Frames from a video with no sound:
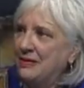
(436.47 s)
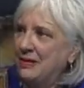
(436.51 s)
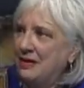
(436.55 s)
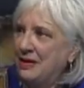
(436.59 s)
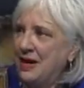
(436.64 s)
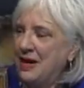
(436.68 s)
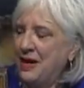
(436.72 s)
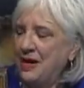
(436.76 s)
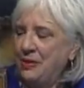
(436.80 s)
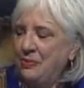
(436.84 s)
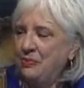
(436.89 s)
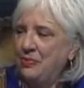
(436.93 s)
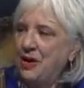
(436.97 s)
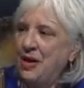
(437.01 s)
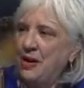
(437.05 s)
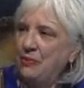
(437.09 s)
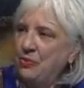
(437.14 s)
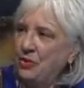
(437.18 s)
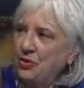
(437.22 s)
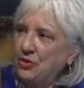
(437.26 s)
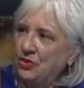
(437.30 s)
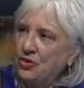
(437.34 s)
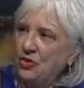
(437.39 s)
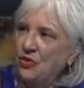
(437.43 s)
I
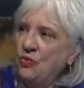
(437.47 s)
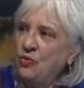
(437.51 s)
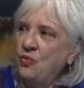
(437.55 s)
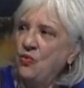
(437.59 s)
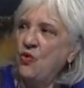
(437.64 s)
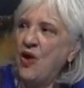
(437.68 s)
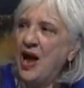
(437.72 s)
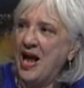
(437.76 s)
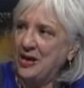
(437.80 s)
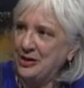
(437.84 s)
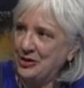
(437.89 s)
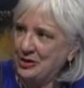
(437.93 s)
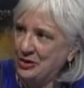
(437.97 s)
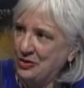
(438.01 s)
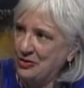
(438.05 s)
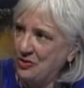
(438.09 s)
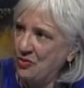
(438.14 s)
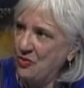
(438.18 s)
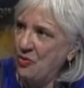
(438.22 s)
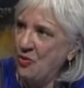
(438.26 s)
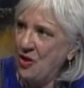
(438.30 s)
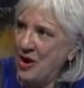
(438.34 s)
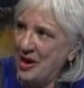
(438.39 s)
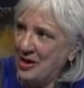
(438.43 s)
put the wet
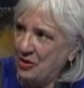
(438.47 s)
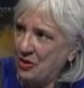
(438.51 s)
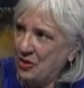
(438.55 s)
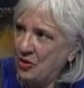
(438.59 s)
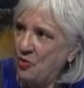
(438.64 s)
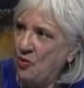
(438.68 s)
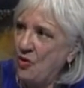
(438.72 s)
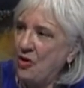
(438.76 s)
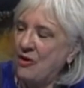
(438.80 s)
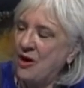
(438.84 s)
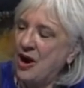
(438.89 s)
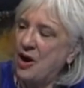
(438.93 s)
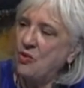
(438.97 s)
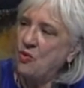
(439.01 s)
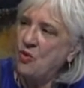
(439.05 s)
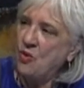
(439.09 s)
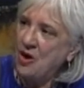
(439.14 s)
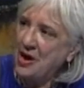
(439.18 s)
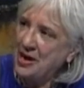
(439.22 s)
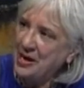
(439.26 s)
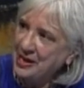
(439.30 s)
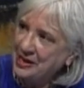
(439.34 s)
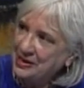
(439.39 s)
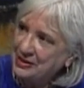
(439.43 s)
water where I
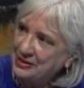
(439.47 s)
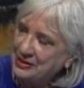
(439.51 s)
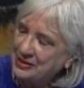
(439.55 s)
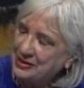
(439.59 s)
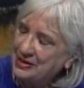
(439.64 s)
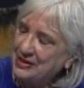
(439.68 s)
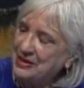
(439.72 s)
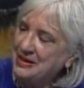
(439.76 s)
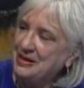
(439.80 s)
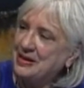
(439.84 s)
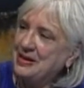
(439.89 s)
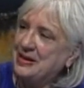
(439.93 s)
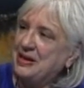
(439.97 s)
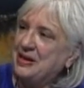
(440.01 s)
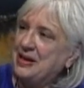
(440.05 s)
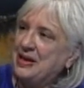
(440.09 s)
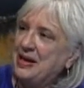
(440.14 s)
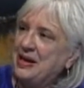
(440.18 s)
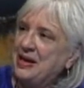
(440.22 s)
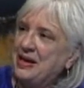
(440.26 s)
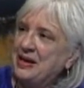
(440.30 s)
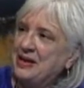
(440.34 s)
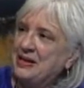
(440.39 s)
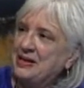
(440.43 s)
want it,
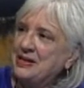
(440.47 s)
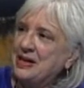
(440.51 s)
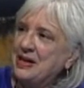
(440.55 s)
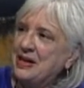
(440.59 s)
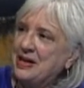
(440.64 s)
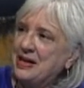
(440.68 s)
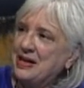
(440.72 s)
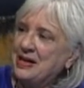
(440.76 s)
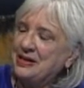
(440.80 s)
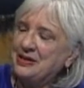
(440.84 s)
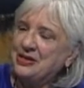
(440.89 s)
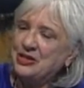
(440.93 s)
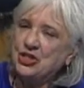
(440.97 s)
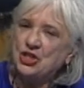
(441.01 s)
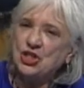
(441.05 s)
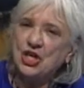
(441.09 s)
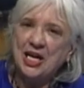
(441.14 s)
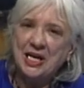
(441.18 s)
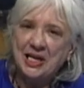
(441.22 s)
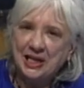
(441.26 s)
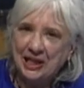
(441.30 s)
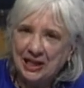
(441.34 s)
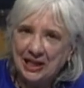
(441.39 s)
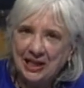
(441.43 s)
and I
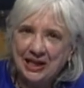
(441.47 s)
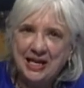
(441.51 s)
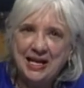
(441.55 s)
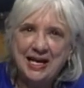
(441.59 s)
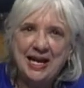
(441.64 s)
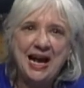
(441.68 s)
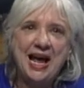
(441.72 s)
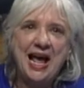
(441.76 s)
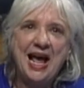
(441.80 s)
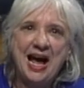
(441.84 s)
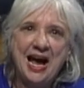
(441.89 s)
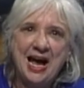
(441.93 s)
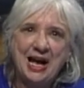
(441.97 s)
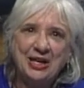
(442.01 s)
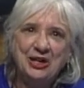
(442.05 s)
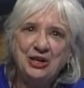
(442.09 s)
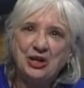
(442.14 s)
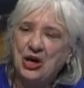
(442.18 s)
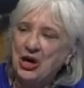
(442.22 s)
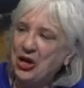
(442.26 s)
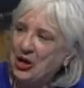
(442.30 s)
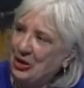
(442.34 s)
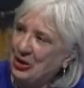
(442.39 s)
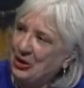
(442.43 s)
gently add
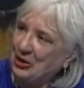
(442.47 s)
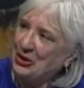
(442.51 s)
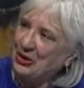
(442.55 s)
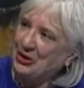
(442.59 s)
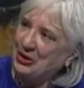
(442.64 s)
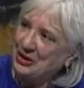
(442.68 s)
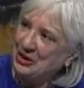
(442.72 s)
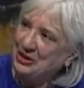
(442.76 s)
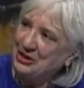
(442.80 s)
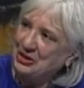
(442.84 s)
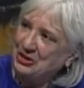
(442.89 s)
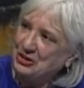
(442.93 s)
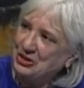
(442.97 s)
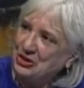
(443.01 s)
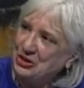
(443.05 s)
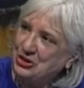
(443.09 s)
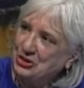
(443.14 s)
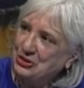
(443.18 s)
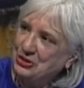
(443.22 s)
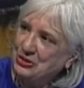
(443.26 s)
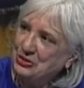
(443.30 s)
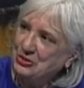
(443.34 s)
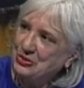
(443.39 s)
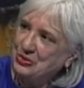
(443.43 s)
color
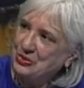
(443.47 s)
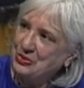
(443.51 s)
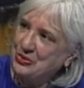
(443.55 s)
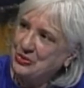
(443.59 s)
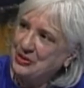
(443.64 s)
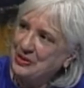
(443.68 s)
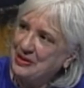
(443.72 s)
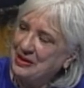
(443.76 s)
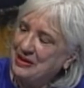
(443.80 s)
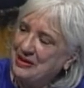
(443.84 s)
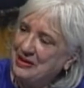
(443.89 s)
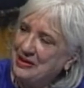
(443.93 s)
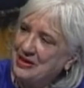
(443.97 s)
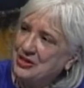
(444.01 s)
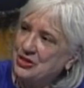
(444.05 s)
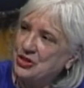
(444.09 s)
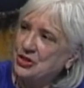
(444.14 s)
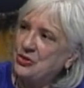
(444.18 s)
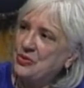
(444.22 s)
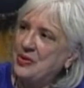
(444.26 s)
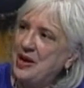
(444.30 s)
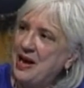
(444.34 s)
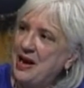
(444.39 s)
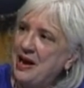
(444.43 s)
to
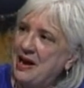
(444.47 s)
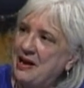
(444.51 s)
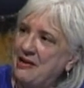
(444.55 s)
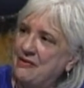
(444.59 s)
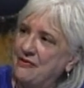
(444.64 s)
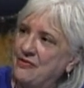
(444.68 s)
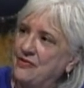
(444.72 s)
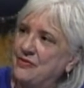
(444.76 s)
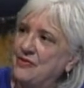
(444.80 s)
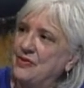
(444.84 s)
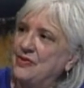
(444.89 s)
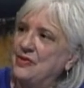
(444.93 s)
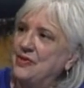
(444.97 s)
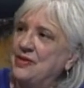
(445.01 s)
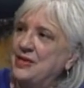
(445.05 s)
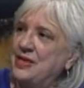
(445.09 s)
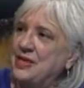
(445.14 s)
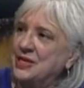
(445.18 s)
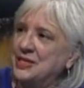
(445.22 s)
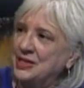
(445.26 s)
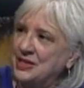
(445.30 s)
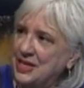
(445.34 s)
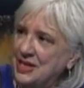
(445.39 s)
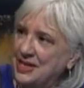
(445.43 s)
have the
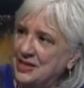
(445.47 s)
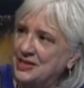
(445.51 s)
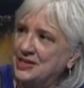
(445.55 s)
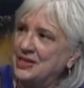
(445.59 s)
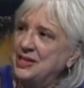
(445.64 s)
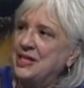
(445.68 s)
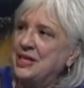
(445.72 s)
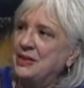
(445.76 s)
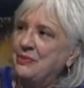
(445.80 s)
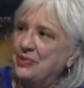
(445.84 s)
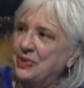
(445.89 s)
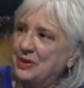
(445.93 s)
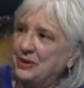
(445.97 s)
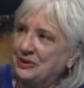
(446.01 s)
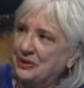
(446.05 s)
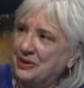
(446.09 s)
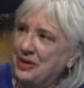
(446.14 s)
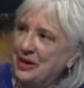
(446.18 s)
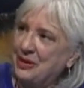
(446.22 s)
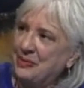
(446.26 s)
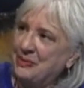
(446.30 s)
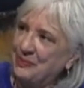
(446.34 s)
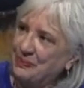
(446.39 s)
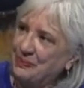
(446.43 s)
intensity build up.